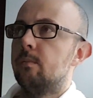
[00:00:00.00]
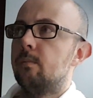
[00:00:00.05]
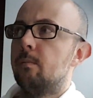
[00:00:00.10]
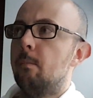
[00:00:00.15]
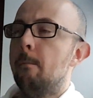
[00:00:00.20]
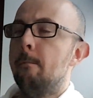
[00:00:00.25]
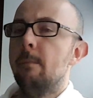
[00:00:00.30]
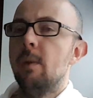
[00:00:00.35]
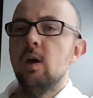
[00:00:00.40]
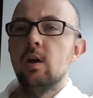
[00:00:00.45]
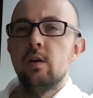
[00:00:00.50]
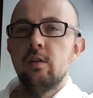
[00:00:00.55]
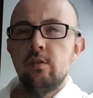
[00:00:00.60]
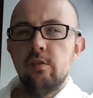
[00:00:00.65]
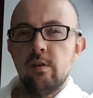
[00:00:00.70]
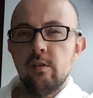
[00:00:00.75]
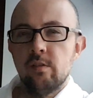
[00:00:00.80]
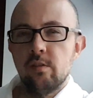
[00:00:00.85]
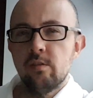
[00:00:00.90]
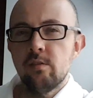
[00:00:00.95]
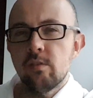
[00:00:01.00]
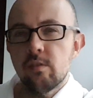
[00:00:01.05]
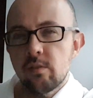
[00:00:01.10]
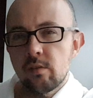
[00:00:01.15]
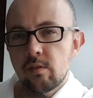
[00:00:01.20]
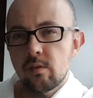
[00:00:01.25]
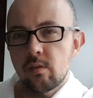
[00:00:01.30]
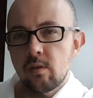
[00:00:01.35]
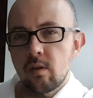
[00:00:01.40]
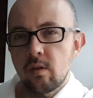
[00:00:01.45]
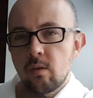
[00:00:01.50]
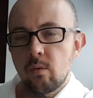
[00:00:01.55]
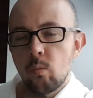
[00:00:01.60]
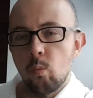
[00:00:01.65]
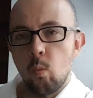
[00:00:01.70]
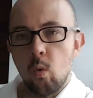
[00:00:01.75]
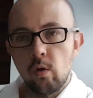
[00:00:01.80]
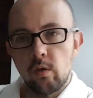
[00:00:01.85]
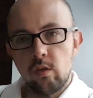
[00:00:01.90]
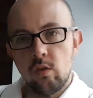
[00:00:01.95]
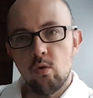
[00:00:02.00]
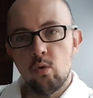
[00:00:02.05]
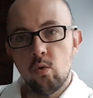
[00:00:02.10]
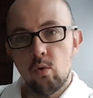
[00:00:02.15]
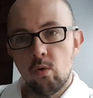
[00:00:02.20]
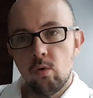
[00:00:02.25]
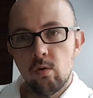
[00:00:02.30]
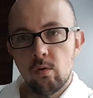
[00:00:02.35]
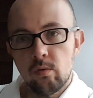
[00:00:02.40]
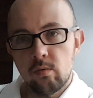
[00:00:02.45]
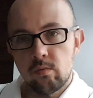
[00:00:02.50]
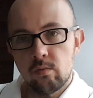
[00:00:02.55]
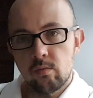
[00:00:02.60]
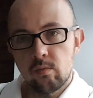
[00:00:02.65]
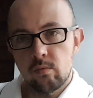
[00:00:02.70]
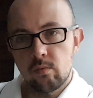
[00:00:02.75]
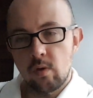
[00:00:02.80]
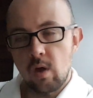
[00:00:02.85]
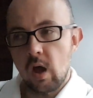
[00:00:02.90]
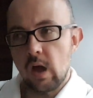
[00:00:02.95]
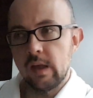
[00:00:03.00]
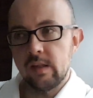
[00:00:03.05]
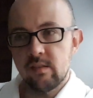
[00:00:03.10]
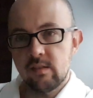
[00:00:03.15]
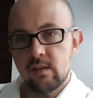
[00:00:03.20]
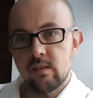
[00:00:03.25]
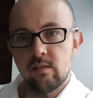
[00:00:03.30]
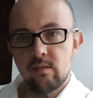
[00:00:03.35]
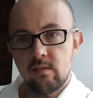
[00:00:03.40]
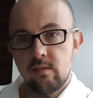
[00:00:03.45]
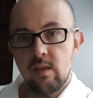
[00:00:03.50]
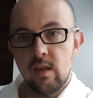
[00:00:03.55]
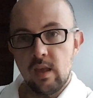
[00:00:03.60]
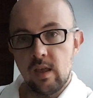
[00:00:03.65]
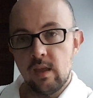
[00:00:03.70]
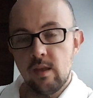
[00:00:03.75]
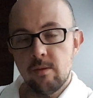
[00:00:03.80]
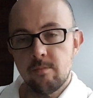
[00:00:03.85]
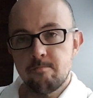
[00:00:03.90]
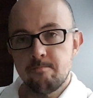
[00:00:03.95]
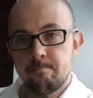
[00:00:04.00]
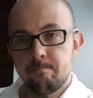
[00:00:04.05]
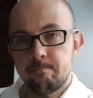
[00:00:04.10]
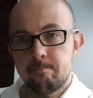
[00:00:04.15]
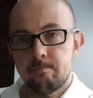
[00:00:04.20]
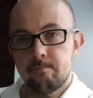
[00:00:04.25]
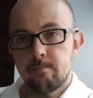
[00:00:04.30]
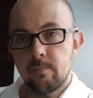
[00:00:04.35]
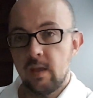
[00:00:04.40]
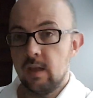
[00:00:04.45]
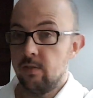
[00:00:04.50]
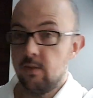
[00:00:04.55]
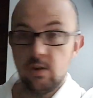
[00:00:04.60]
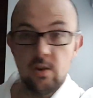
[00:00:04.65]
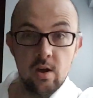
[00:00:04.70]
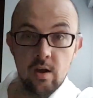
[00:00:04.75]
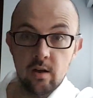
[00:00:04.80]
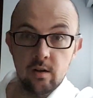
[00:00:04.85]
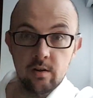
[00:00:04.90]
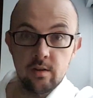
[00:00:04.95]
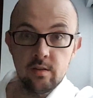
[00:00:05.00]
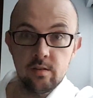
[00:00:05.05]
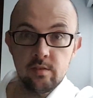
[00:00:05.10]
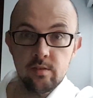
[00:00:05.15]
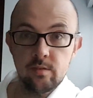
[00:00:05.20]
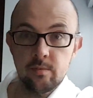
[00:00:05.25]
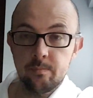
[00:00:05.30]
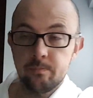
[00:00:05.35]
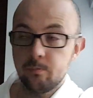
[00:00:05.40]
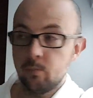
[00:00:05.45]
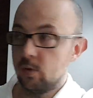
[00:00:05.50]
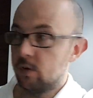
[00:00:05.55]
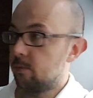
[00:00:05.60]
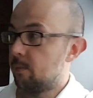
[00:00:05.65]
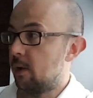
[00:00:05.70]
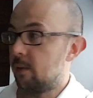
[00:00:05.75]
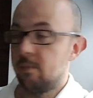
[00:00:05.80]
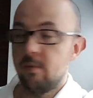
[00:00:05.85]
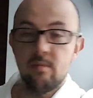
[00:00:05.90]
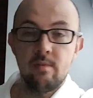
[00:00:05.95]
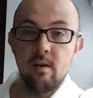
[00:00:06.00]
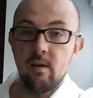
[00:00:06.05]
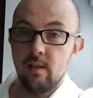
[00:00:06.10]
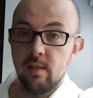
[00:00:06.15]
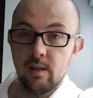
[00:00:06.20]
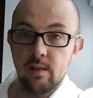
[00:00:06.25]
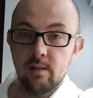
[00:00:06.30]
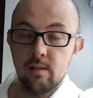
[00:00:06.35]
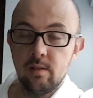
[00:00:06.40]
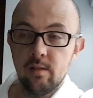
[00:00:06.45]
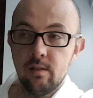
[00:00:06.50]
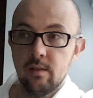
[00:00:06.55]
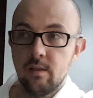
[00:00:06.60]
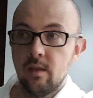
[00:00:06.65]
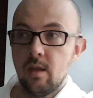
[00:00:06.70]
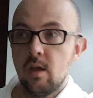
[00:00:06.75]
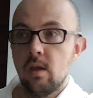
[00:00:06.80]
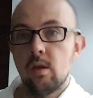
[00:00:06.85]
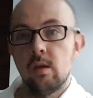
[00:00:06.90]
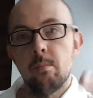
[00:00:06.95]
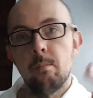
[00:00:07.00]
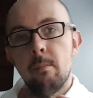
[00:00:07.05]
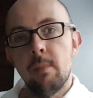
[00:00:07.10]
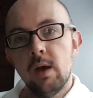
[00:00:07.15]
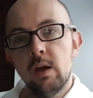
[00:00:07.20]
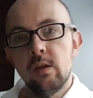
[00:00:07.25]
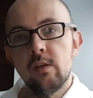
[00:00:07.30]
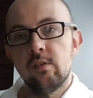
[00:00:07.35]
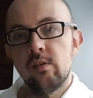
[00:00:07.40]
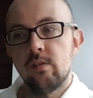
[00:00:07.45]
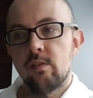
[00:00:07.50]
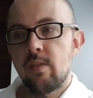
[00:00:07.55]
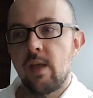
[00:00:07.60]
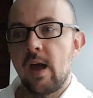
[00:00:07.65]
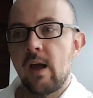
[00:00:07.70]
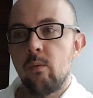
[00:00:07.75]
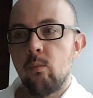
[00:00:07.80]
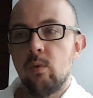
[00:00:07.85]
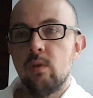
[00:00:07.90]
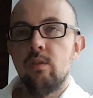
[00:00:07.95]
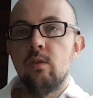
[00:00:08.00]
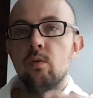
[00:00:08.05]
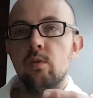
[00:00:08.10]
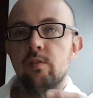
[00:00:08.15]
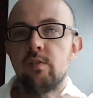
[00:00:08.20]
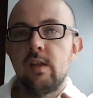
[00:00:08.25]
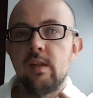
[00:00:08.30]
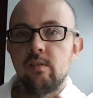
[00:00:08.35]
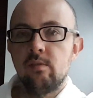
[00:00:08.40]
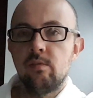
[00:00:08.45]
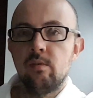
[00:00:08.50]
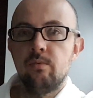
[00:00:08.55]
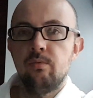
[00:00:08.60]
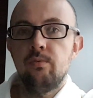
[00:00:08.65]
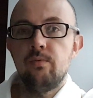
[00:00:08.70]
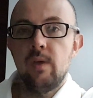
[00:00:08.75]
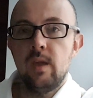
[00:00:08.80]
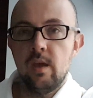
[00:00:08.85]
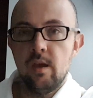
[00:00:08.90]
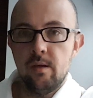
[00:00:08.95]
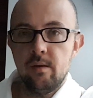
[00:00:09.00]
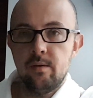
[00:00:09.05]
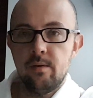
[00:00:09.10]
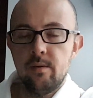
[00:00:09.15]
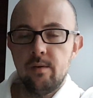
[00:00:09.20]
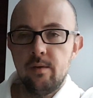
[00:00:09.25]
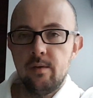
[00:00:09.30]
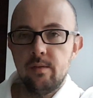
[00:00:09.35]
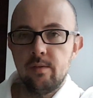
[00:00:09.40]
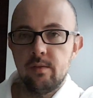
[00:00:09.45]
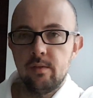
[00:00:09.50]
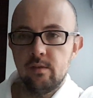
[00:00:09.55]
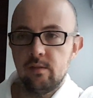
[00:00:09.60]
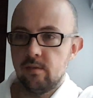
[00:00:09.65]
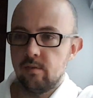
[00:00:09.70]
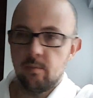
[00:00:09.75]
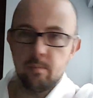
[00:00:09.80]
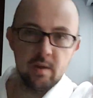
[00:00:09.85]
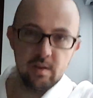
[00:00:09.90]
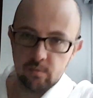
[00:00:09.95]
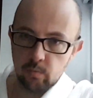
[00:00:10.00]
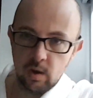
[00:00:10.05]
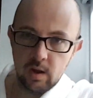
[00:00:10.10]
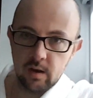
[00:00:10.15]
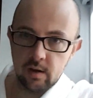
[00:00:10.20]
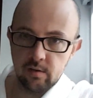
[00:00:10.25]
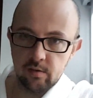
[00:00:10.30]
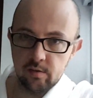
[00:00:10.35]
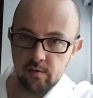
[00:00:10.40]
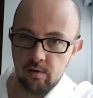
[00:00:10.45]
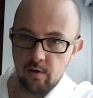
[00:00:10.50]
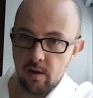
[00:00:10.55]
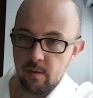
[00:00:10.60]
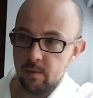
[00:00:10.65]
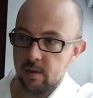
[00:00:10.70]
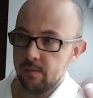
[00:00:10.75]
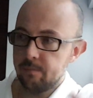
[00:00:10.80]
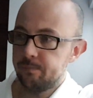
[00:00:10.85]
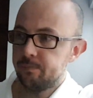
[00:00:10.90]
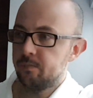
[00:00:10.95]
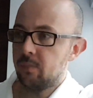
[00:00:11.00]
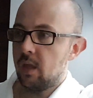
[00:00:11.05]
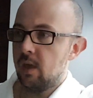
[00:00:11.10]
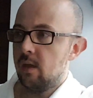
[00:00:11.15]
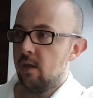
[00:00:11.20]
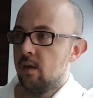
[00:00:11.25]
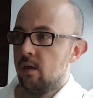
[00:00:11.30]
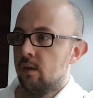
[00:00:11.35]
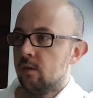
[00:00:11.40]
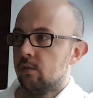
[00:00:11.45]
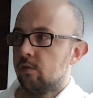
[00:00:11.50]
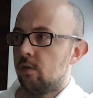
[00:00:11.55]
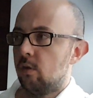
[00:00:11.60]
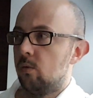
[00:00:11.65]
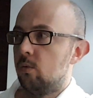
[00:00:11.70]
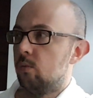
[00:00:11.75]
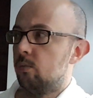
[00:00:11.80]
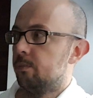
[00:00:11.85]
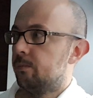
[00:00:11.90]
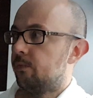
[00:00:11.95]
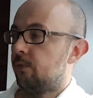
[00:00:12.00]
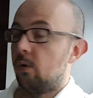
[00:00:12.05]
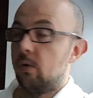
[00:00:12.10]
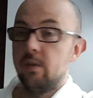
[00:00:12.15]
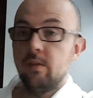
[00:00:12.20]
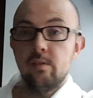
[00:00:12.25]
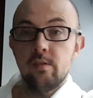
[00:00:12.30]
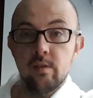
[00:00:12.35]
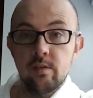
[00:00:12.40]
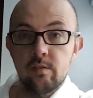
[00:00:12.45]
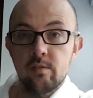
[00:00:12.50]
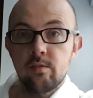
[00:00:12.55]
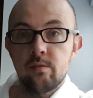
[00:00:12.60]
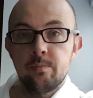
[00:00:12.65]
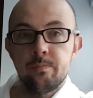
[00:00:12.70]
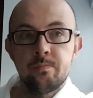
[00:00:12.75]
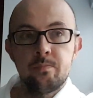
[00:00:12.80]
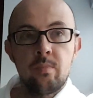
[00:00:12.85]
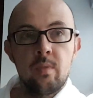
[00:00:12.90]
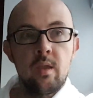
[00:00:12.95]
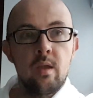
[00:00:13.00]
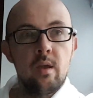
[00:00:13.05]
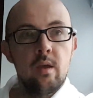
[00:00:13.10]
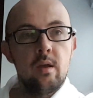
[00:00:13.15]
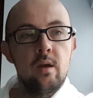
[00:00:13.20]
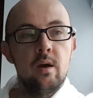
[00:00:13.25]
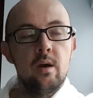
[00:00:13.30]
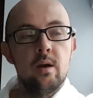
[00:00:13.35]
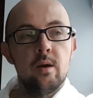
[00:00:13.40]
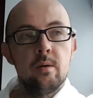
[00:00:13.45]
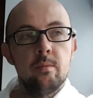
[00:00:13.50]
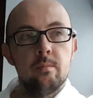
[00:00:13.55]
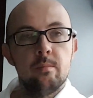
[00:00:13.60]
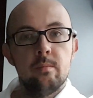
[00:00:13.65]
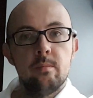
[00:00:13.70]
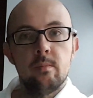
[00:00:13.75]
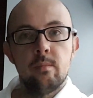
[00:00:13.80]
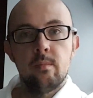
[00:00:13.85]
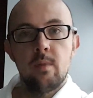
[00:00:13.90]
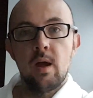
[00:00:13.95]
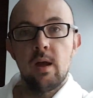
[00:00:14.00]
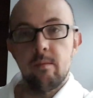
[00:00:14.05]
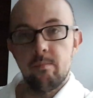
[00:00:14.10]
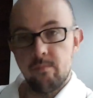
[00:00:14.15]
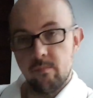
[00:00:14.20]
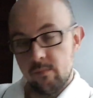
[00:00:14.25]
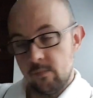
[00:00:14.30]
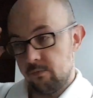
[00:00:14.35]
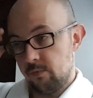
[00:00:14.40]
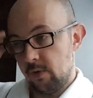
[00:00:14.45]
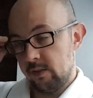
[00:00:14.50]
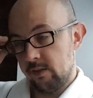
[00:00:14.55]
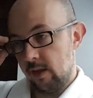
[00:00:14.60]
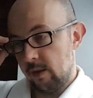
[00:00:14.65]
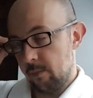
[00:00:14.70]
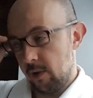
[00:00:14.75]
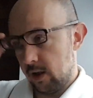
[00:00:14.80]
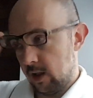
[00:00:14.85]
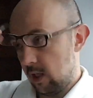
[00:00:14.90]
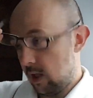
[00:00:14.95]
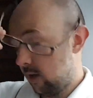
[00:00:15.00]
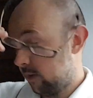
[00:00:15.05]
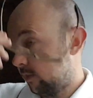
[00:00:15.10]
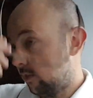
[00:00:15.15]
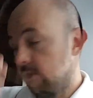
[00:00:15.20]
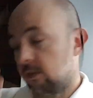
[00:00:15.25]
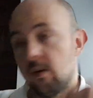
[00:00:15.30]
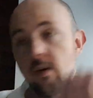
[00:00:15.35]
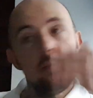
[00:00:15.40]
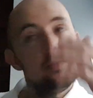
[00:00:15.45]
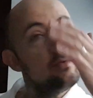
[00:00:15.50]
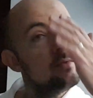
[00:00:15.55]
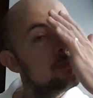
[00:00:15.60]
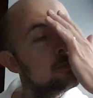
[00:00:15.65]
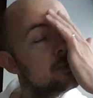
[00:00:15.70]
merges what your eyes can see in the darkness, which might be very little, merges that with your sense of fear. This is the best way I can describe it. So, for instance, if I take my glasses off,